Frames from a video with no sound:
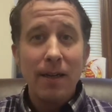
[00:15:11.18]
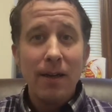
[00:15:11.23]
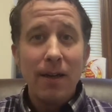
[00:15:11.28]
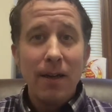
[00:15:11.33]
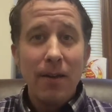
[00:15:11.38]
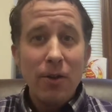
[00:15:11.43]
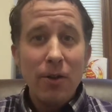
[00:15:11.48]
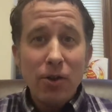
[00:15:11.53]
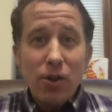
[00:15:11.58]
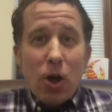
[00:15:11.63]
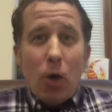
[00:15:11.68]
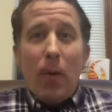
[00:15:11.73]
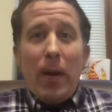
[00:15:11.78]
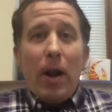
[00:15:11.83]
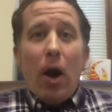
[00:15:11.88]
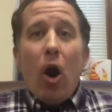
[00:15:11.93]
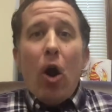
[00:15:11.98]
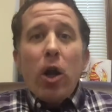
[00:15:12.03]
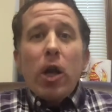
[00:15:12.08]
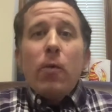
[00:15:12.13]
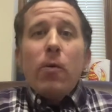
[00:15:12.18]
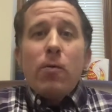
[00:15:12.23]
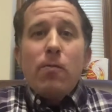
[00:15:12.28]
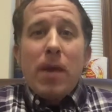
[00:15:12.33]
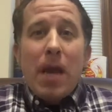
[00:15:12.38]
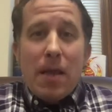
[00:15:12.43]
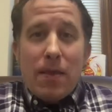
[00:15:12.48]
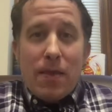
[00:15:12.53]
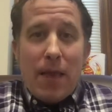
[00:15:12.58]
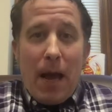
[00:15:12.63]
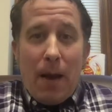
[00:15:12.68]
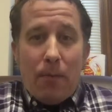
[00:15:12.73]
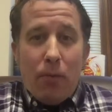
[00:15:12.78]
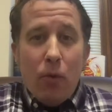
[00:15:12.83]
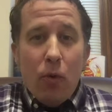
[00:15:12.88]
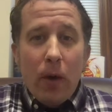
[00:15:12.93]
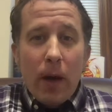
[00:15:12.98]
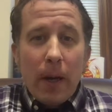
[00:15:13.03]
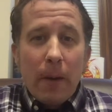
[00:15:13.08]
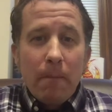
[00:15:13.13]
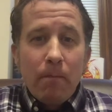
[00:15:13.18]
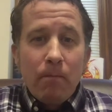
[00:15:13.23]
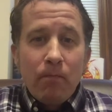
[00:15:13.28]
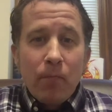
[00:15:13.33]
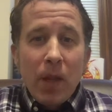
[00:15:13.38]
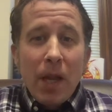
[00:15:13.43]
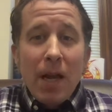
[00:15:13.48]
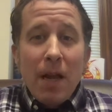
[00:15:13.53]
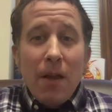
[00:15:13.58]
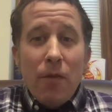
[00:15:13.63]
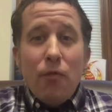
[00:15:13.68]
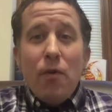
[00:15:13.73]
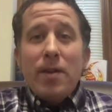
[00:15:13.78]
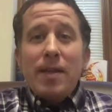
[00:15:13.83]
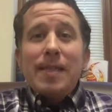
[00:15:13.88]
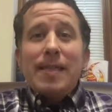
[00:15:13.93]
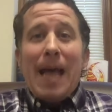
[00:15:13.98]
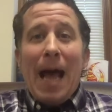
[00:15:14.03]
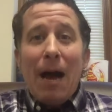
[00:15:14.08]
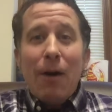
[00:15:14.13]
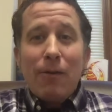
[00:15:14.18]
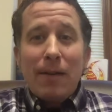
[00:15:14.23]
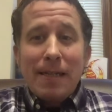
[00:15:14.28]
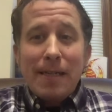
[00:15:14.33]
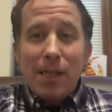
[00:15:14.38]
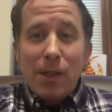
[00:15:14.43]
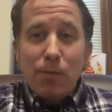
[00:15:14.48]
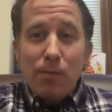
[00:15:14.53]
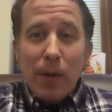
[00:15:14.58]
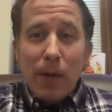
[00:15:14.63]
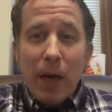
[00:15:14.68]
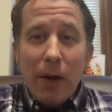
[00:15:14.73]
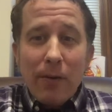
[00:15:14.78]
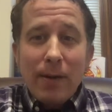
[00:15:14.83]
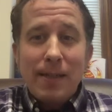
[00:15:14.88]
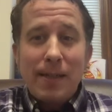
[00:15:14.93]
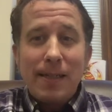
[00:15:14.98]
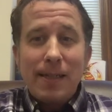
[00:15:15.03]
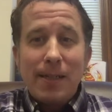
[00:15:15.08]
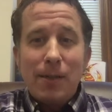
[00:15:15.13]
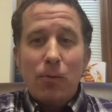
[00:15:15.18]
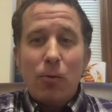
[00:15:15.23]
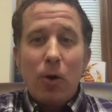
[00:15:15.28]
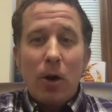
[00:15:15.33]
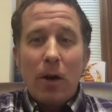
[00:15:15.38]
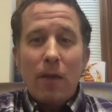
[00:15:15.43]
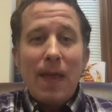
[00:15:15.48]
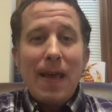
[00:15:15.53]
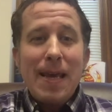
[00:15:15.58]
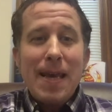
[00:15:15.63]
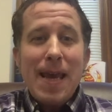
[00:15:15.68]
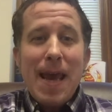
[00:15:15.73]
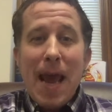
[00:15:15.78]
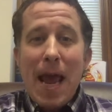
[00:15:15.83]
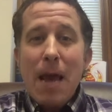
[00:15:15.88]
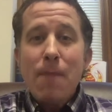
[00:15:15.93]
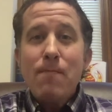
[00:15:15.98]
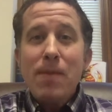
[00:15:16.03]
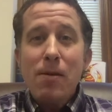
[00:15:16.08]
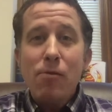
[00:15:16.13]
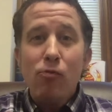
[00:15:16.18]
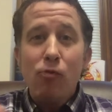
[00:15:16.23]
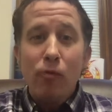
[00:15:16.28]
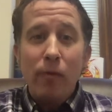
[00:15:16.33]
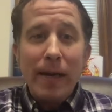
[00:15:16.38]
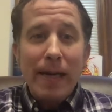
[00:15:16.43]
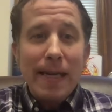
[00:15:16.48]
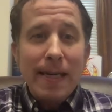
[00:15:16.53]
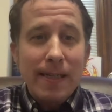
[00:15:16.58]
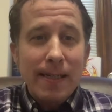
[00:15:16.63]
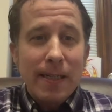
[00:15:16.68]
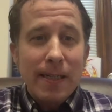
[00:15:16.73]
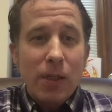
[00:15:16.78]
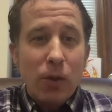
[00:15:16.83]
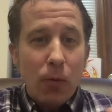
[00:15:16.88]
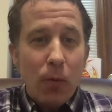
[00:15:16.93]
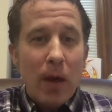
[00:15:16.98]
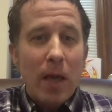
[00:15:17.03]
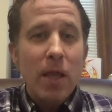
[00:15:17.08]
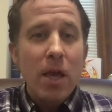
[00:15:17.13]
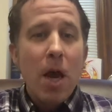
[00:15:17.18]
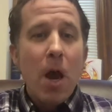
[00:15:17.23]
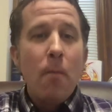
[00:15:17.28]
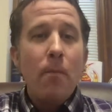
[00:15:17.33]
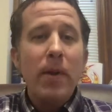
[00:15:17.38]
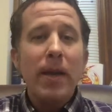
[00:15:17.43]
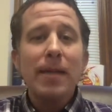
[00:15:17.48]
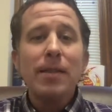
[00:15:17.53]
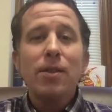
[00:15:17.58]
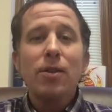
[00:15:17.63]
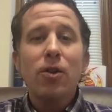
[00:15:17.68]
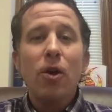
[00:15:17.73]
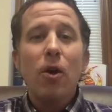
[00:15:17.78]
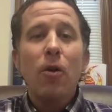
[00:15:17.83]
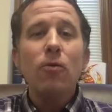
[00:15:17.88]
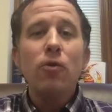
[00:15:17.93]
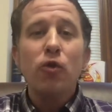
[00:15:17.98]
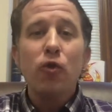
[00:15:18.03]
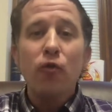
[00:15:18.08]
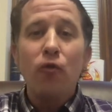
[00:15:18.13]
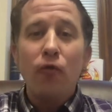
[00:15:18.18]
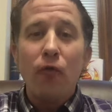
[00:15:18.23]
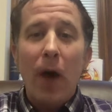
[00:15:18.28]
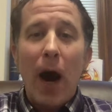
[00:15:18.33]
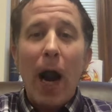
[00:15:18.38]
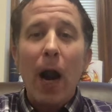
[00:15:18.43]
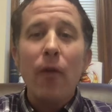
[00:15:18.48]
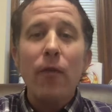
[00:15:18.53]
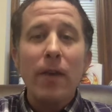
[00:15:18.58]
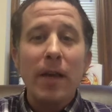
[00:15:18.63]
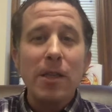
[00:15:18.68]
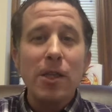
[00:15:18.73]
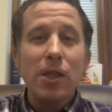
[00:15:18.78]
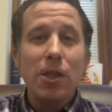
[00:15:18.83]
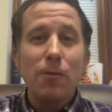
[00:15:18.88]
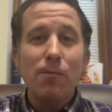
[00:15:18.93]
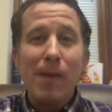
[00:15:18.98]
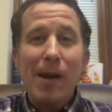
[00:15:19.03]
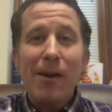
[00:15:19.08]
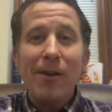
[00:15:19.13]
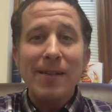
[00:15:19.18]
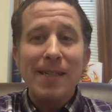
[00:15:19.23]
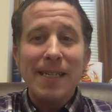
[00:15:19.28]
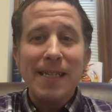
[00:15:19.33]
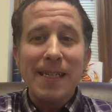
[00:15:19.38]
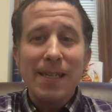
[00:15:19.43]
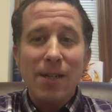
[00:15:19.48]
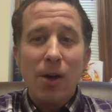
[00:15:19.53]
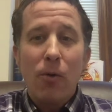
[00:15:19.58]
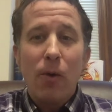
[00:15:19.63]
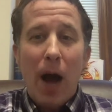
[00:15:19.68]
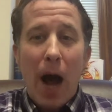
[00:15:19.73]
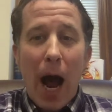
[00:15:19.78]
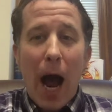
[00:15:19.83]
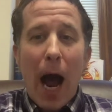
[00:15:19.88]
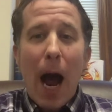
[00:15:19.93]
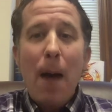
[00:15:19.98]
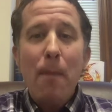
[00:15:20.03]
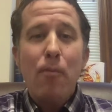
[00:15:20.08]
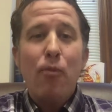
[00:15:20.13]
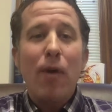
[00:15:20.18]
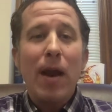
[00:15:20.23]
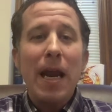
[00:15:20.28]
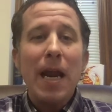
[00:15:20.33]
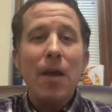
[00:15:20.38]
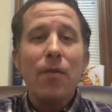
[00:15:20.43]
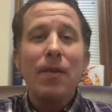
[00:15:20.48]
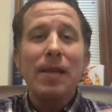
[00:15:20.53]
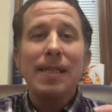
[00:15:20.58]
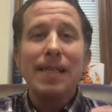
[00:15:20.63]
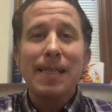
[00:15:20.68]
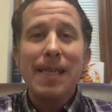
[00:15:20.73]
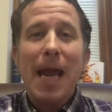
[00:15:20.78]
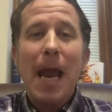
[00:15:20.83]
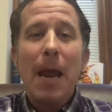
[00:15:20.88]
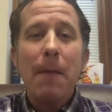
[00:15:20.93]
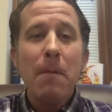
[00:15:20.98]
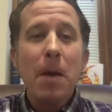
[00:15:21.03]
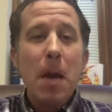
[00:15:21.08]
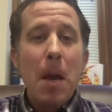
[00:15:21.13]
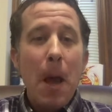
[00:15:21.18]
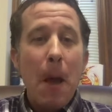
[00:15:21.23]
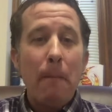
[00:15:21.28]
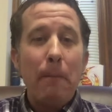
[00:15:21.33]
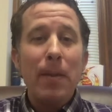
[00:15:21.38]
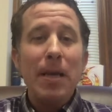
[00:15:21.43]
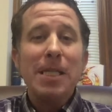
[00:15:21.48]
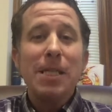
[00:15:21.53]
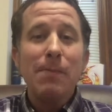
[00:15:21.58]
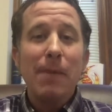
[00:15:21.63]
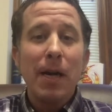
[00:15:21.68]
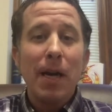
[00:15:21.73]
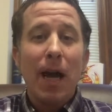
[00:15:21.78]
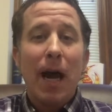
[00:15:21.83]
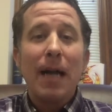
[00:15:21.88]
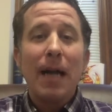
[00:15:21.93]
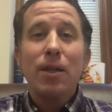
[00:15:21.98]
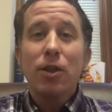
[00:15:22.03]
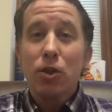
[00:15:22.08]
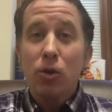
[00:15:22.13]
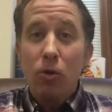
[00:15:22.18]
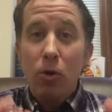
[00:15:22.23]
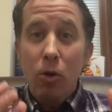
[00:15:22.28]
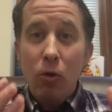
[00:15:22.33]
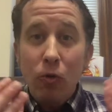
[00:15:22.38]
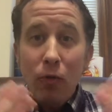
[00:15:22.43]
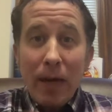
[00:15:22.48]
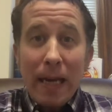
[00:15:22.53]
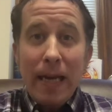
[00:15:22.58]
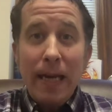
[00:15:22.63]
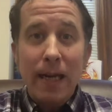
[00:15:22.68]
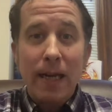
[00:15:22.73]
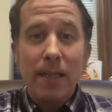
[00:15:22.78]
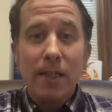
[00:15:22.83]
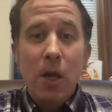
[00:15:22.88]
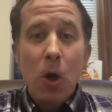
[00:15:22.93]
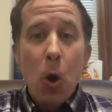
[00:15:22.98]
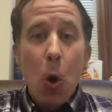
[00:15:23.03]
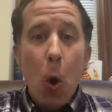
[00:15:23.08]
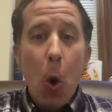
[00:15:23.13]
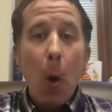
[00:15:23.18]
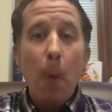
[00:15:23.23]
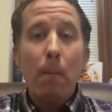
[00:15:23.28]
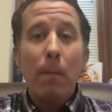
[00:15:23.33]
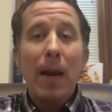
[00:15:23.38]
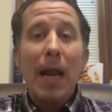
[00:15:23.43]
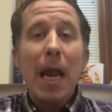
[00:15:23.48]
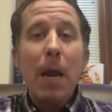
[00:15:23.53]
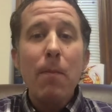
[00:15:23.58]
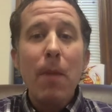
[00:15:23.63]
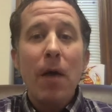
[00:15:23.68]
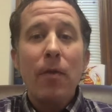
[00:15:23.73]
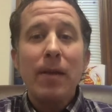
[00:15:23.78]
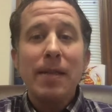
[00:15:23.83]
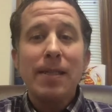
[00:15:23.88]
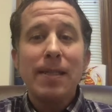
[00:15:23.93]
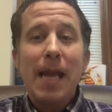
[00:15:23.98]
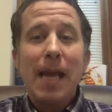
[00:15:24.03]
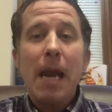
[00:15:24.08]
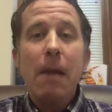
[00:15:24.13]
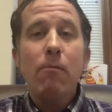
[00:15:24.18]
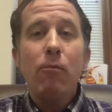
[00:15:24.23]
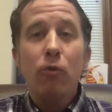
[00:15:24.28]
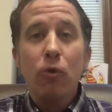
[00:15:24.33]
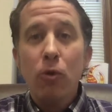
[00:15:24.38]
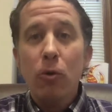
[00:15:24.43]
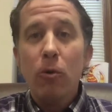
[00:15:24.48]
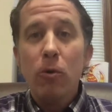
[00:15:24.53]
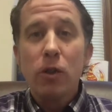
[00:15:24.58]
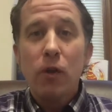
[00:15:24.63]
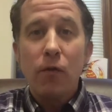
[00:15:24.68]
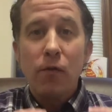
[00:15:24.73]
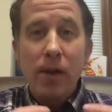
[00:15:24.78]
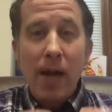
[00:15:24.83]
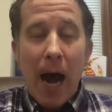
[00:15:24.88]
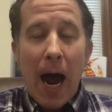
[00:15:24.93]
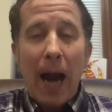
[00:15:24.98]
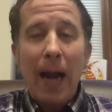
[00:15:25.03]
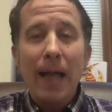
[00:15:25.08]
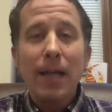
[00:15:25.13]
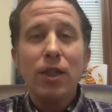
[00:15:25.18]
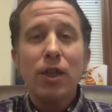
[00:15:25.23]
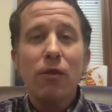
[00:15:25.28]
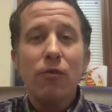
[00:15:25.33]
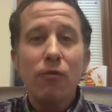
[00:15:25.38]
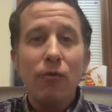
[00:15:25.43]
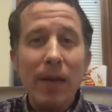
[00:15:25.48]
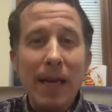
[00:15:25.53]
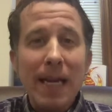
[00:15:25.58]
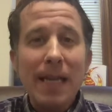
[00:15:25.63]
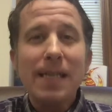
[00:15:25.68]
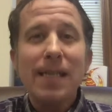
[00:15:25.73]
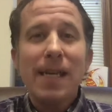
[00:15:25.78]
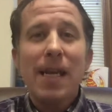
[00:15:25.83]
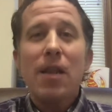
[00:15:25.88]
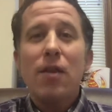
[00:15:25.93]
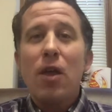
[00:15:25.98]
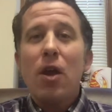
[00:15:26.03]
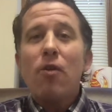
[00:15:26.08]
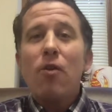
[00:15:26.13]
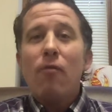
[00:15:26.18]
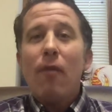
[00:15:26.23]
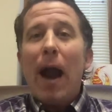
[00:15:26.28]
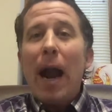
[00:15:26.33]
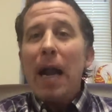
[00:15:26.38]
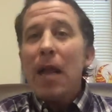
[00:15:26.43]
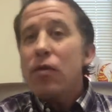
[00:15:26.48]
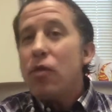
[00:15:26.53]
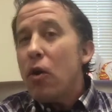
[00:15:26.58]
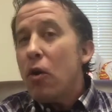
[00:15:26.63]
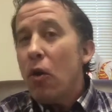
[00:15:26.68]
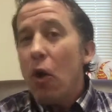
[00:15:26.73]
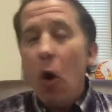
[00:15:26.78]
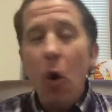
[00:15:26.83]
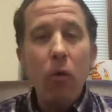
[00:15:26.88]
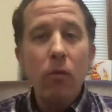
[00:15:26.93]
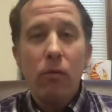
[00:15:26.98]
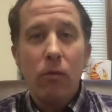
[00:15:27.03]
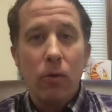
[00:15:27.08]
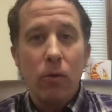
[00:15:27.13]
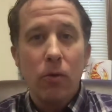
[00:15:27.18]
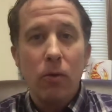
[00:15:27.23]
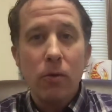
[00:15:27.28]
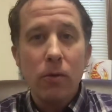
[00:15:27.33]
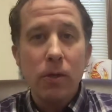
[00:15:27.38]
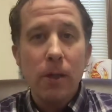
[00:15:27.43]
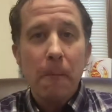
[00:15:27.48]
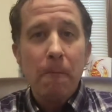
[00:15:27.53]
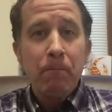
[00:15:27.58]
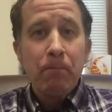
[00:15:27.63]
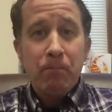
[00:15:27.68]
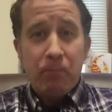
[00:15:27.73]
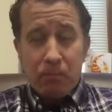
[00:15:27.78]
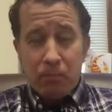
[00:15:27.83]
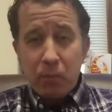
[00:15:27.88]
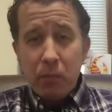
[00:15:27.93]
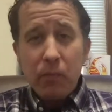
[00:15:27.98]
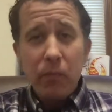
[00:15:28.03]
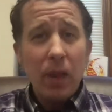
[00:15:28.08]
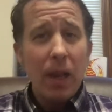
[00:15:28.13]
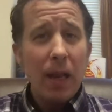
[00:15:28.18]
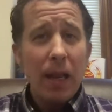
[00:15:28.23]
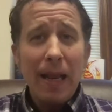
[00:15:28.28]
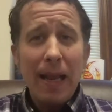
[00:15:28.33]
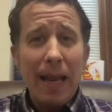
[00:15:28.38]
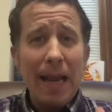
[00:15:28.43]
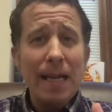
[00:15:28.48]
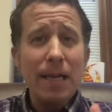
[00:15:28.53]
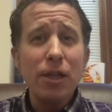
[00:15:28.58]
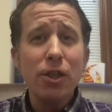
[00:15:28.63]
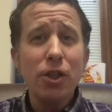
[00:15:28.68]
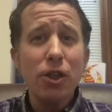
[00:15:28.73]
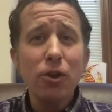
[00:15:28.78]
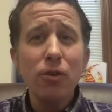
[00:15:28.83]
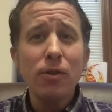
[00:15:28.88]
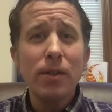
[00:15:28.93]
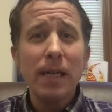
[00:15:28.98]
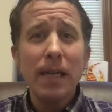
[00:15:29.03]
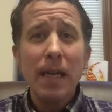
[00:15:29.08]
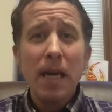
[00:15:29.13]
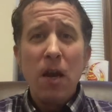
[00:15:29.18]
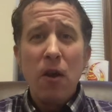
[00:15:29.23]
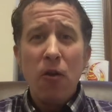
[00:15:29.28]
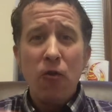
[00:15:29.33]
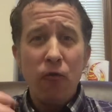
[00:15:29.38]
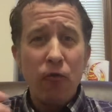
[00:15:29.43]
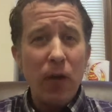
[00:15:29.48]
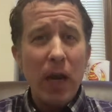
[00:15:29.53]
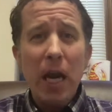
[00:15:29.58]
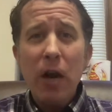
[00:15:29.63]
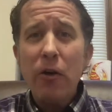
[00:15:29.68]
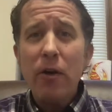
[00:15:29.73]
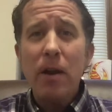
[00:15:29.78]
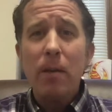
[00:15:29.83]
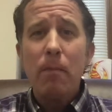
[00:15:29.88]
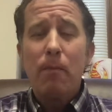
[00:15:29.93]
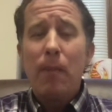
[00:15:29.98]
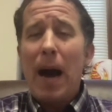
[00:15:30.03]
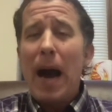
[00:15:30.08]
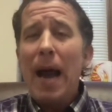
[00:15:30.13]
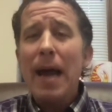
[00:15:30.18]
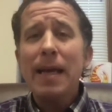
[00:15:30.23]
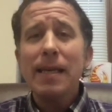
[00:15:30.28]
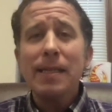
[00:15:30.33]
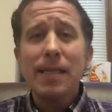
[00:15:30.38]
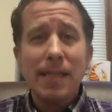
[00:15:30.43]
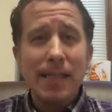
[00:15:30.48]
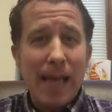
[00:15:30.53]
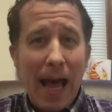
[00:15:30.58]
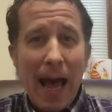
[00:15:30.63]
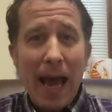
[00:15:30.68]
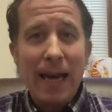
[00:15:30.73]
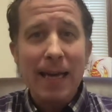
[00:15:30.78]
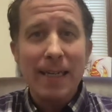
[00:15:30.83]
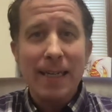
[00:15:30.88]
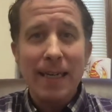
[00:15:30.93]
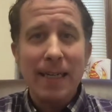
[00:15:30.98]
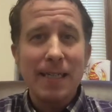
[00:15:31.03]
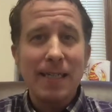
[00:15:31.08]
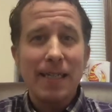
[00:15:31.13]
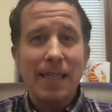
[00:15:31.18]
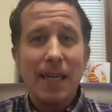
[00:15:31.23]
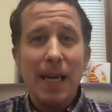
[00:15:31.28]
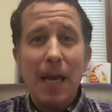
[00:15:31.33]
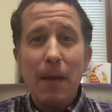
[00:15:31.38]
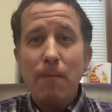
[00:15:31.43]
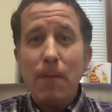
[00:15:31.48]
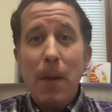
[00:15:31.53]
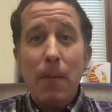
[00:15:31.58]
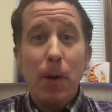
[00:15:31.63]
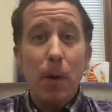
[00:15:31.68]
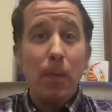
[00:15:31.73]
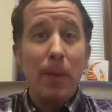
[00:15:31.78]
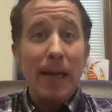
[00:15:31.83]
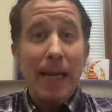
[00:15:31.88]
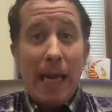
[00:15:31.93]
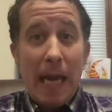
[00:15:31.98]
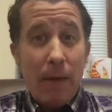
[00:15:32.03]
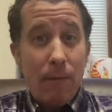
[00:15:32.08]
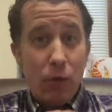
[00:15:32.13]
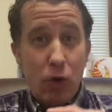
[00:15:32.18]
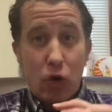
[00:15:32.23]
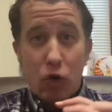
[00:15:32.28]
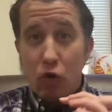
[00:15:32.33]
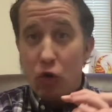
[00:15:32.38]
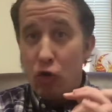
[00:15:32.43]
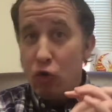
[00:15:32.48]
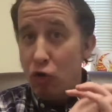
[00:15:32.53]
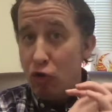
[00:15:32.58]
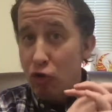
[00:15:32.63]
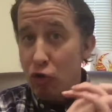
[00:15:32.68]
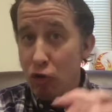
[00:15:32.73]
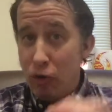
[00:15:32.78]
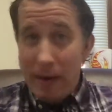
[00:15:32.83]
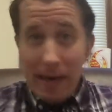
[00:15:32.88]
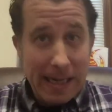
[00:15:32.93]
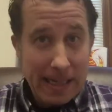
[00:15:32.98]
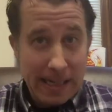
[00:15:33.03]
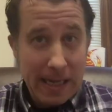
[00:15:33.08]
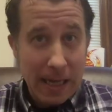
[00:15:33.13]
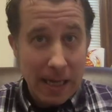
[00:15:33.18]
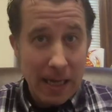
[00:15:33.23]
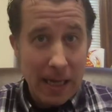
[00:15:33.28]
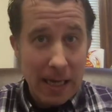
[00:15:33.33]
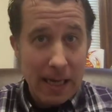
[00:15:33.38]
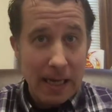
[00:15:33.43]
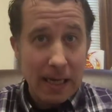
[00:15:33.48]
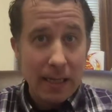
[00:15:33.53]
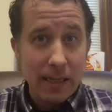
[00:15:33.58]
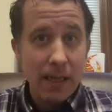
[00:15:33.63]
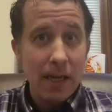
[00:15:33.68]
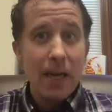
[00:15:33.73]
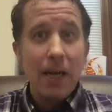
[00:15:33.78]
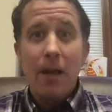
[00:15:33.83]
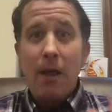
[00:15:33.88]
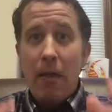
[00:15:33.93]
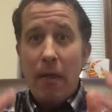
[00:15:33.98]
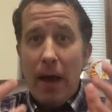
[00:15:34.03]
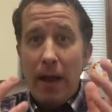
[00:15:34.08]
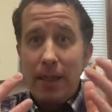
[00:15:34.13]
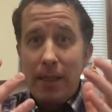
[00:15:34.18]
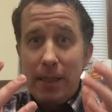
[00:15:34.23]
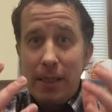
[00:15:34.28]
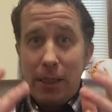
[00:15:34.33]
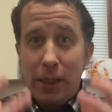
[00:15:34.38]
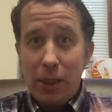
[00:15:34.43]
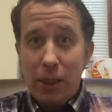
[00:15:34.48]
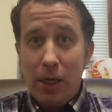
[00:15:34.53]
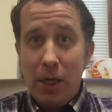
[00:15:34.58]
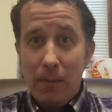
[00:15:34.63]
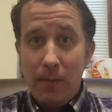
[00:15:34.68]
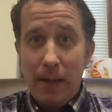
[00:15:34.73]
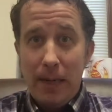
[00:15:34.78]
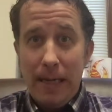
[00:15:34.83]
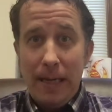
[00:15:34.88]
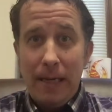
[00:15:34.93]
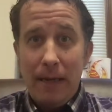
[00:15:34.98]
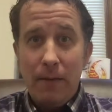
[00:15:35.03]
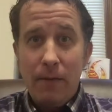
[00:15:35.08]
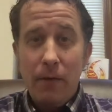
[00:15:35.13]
There's no way to argue with me at that point. This is how conspiracies work. They can't be reasoned with because those who follow the conspiracy don't operate in the same epistemological arenas or play by the same rules of knowledge and reasoning. They're writing their own rules and just using fear and bias tactics to get people to believe crazy things that you shouldn't believe.